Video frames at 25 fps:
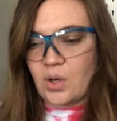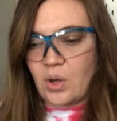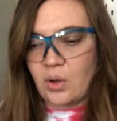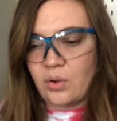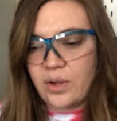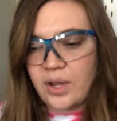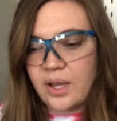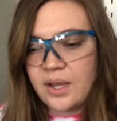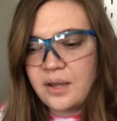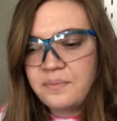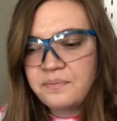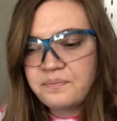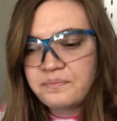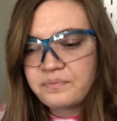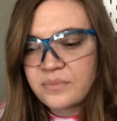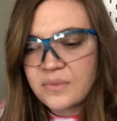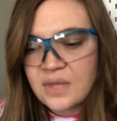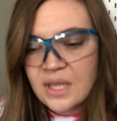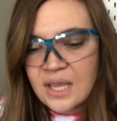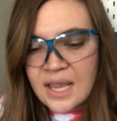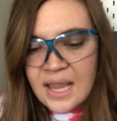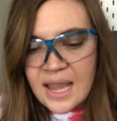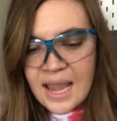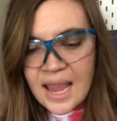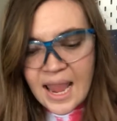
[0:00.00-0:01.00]
Okay,
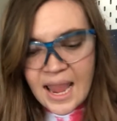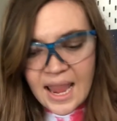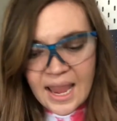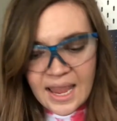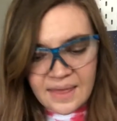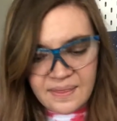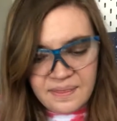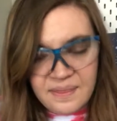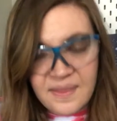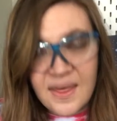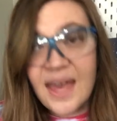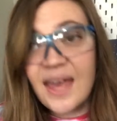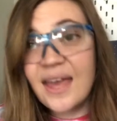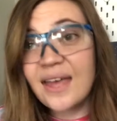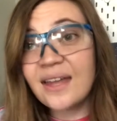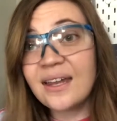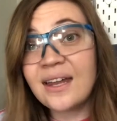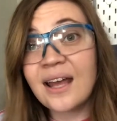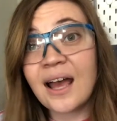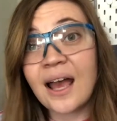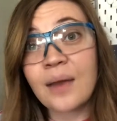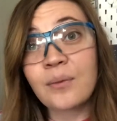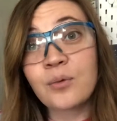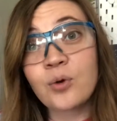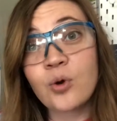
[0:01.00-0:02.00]
and then
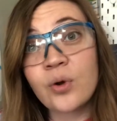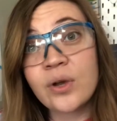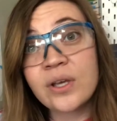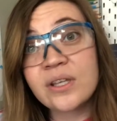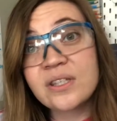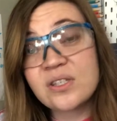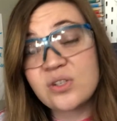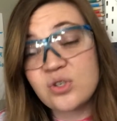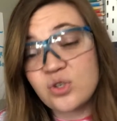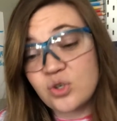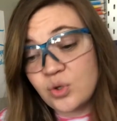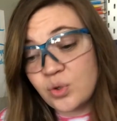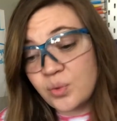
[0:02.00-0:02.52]
I'm going to